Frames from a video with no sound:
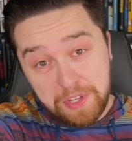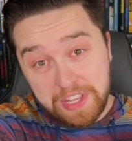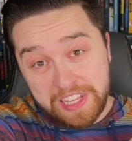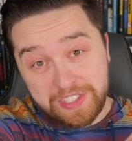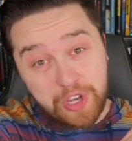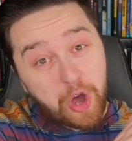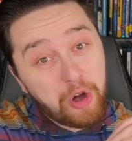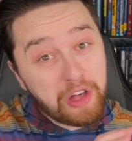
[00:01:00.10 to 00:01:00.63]

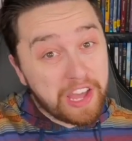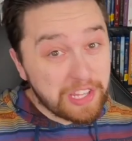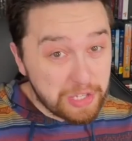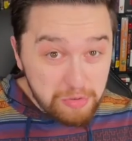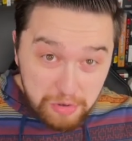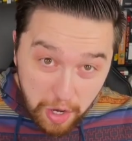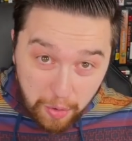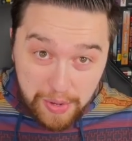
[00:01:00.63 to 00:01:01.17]
that's all I
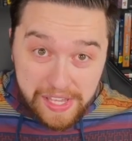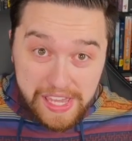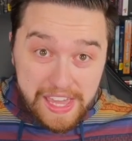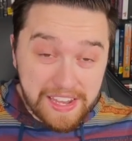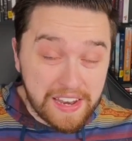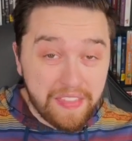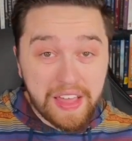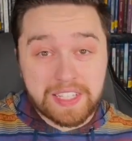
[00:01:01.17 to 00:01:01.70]
knew going
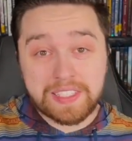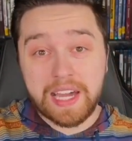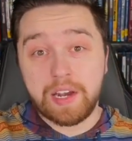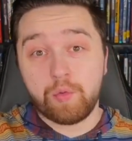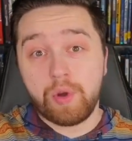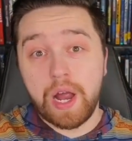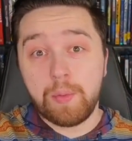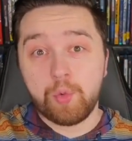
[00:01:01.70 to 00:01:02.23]
in, and that's kind
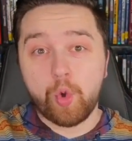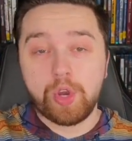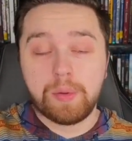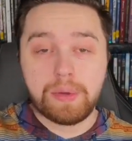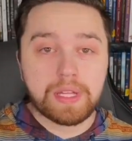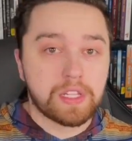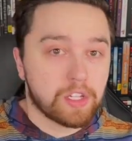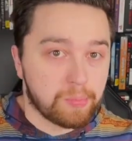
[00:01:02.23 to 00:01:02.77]
of where I'm going to
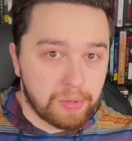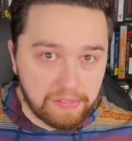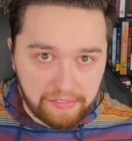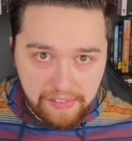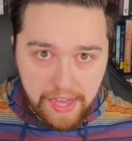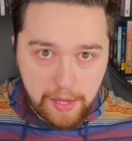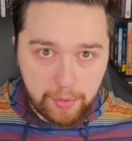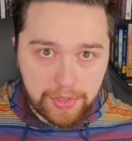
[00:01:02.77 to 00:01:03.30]
be a little bit
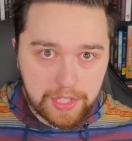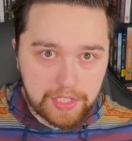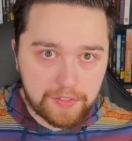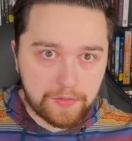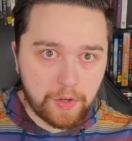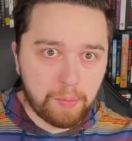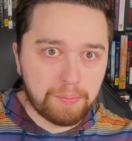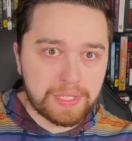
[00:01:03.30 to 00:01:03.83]
vague with this
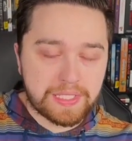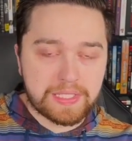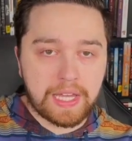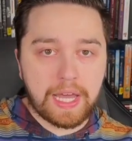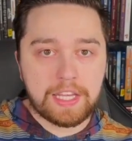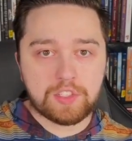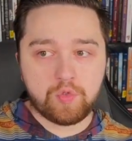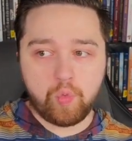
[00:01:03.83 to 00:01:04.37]
film,
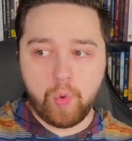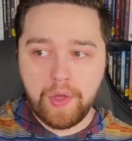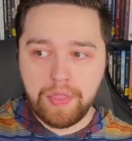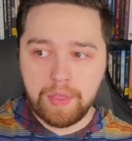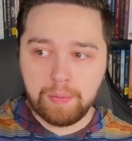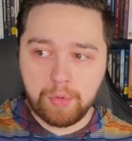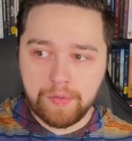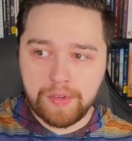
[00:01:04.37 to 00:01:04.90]
besides what
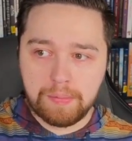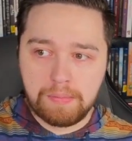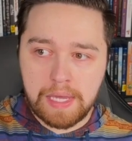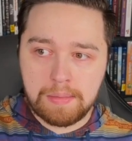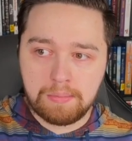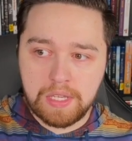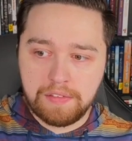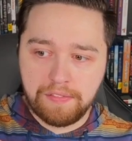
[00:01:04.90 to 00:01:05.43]
the movie
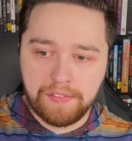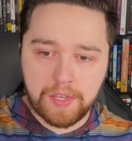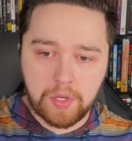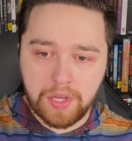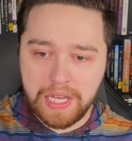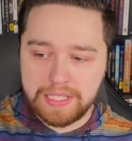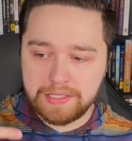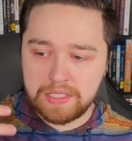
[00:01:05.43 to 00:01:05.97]
made me
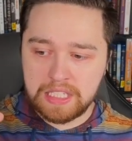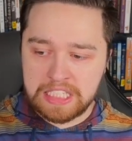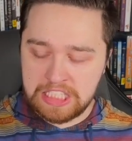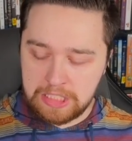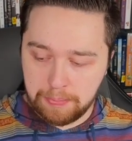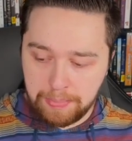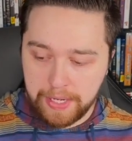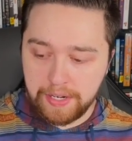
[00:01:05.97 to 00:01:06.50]
feel as an
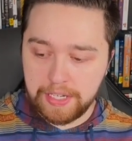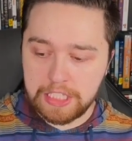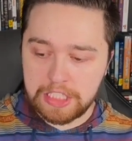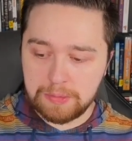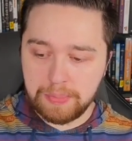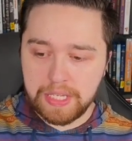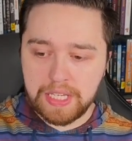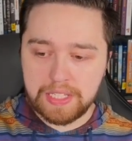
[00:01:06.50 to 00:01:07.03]
experience,
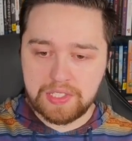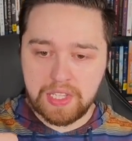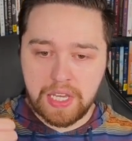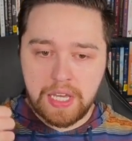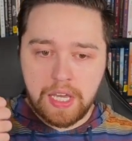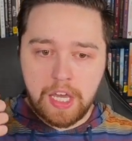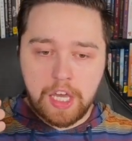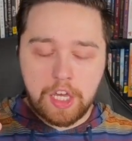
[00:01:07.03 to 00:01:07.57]
because
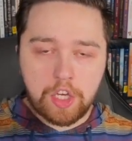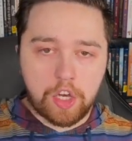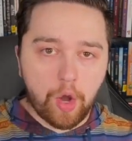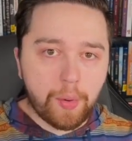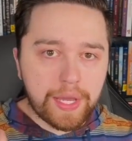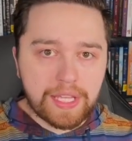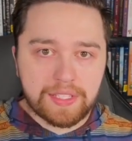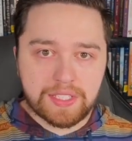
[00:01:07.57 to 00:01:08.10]

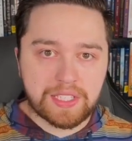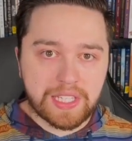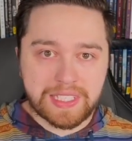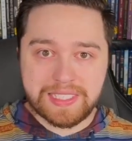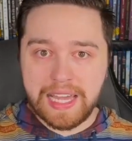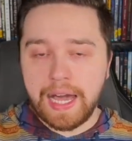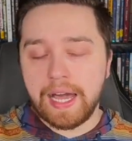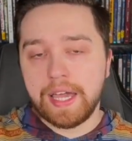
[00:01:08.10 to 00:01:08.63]
going into
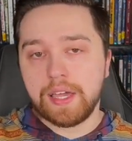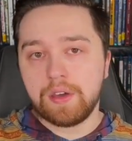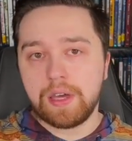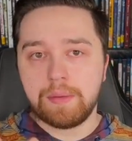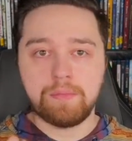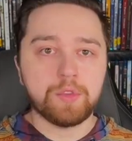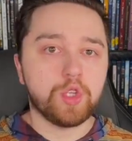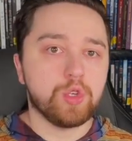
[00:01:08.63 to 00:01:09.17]
this, I
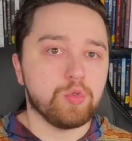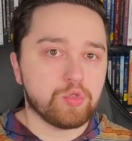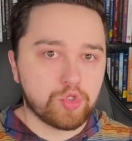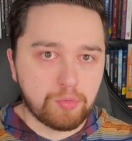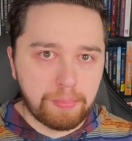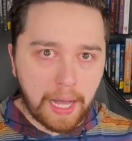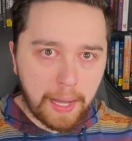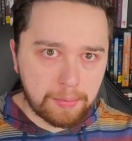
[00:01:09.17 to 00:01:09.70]
am new
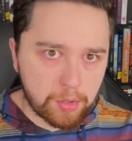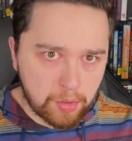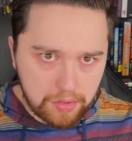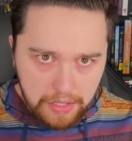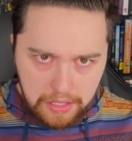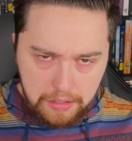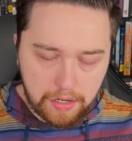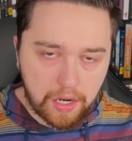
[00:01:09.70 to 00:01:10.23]
to Pablo
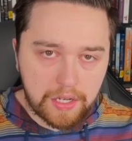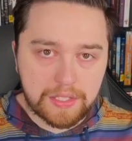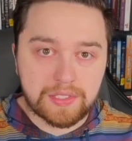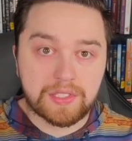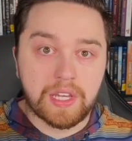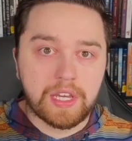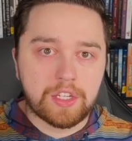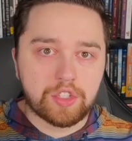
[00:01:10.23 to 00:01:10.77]

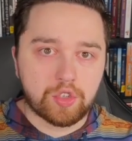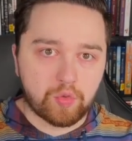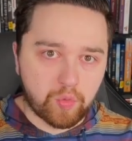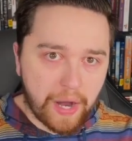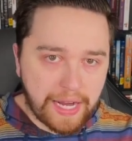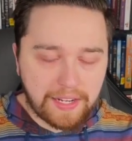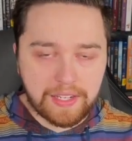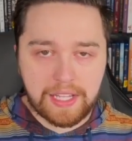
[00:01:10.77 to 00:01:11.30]
Larraín's
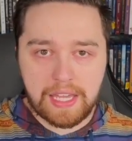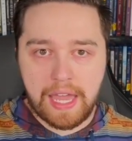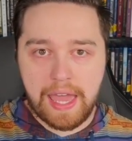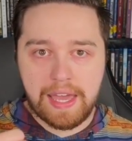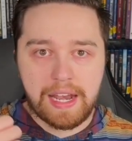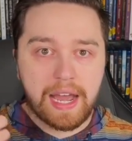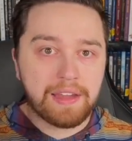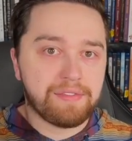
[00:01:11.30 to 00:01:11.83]
directing,
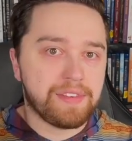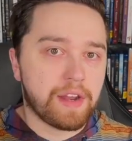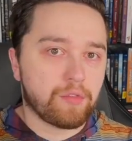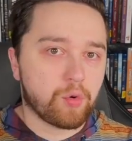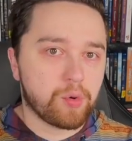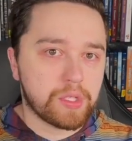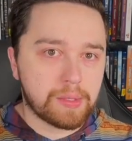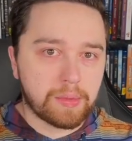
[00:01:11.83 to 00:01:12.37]
and I've
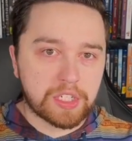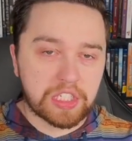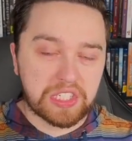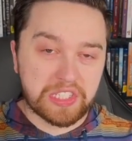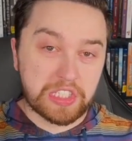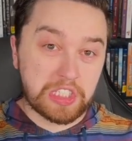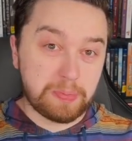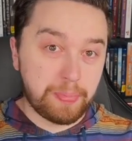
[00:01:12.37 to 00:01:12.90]
never really much
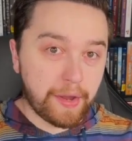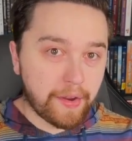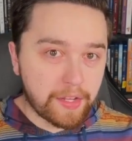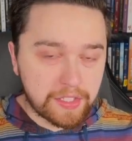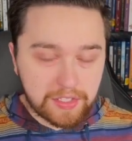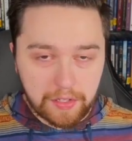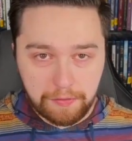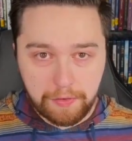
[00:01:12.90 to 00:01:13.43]

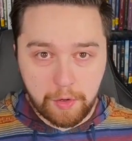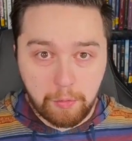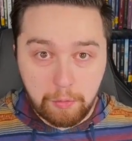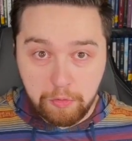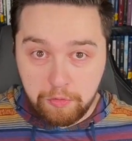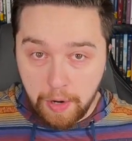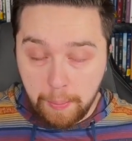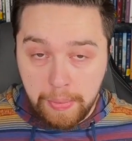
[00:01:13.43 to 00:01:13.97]
experienced the film
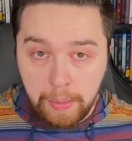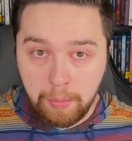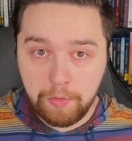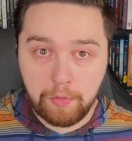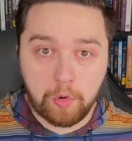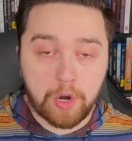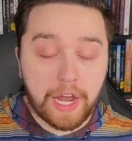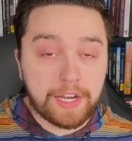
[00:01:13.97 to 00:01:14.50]
from him
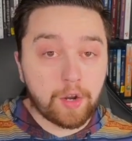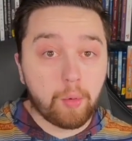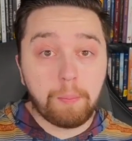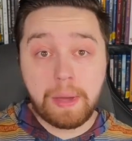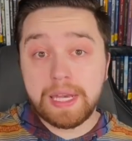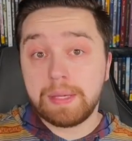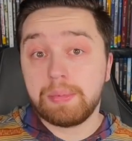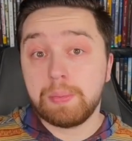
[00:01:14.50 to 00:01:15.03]
before. I know
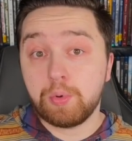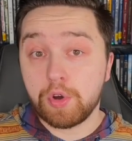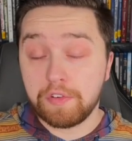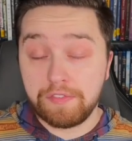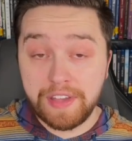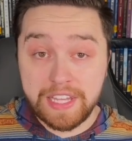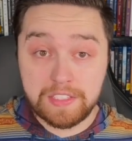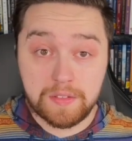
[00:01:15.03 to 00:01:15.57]
many people are
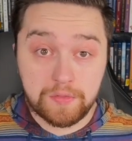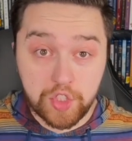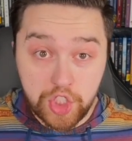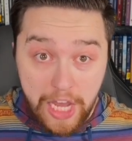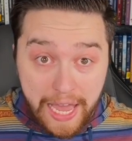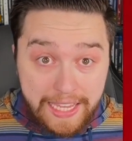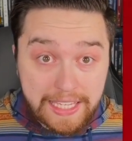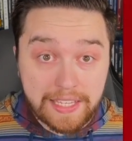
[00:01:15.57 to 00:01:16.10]
fans of
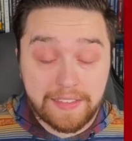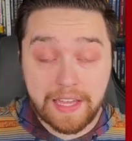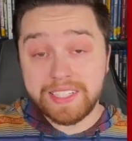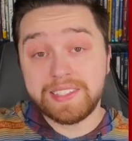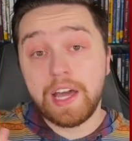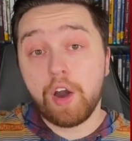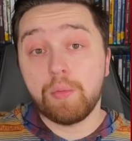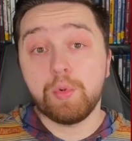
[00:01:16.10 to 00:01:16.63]
Jackie, that
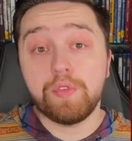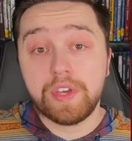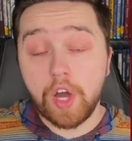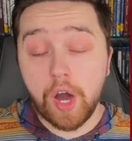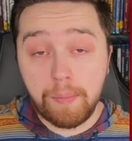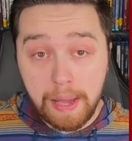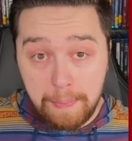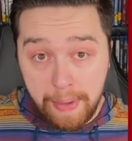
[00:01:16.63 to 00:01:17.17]
is now a movie
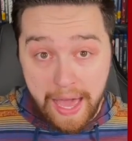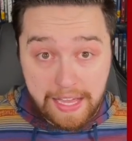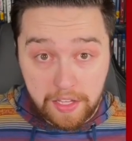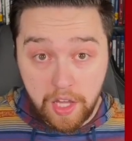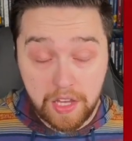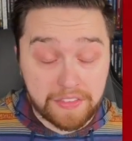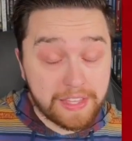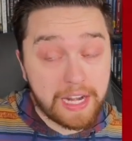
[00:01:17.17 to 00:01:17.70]
on my
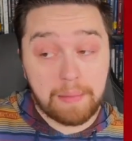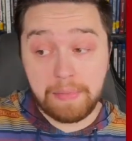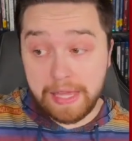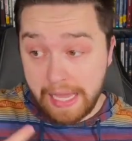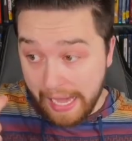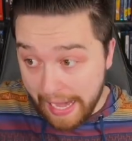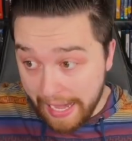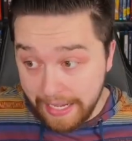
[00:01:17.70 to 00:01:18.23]
backlog that I'm
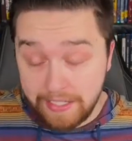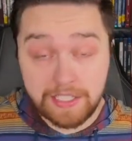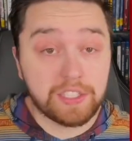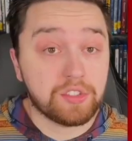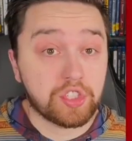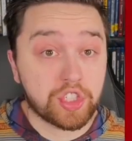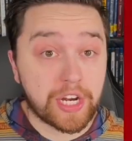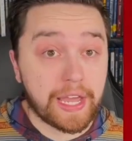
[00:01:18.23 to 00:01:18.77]
like, I need
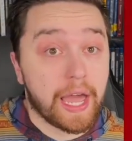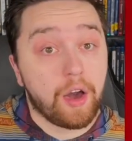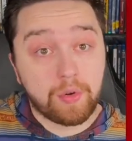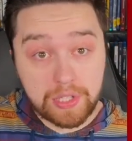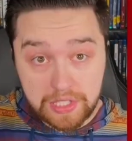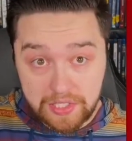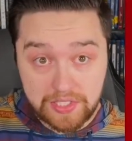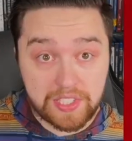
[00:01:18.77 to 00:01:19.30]
to check out
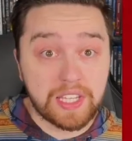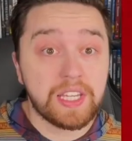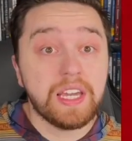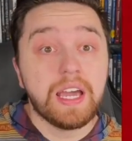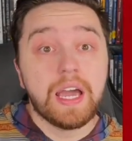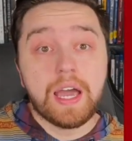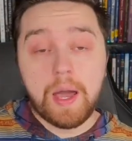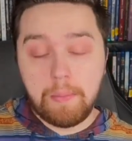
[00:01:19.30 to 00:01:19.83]
and see,
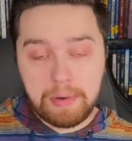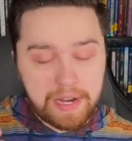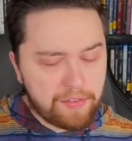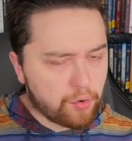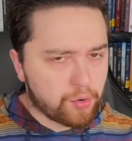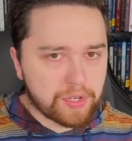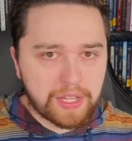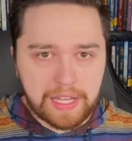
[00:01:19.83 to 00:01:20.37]
but
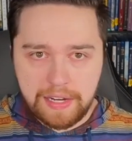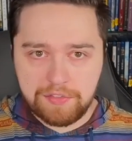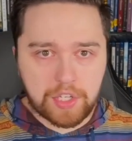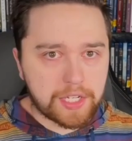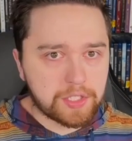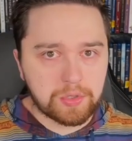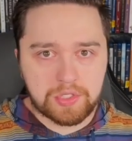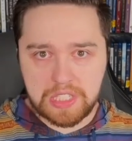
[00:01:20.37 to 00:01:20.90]
everyone that I've
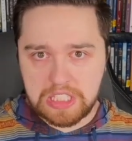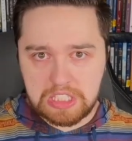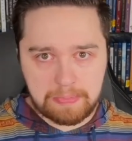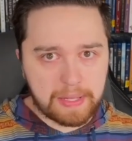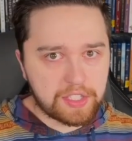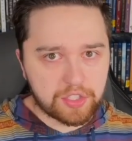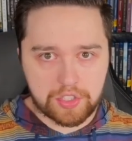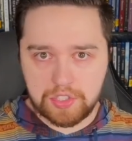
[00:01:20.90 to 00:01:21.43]
talked to said
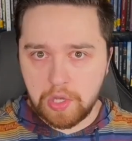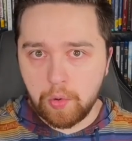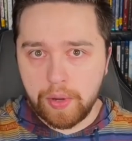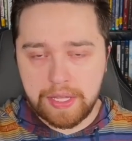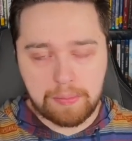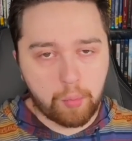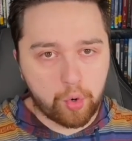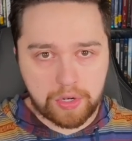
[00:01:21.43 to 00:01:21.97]
Spencer is a
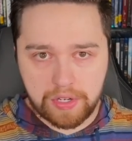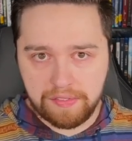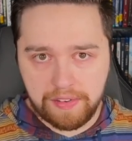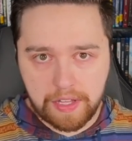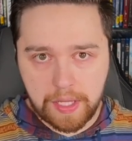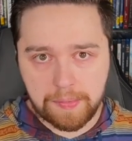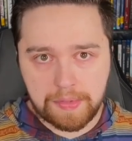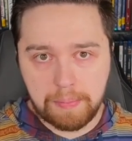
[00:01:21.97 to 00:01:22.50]
way more
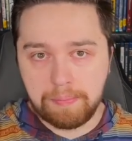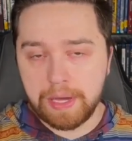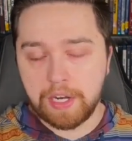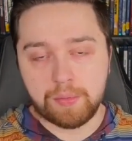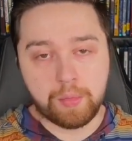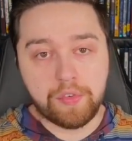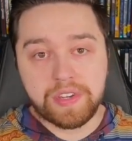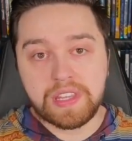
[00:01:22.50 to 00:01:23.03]
developed and better
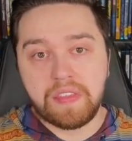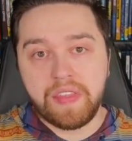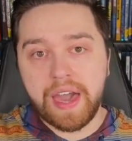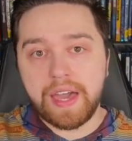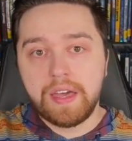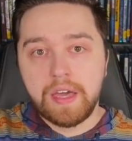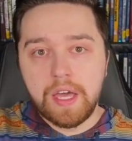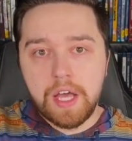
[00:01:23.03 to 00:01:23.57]
movie than that.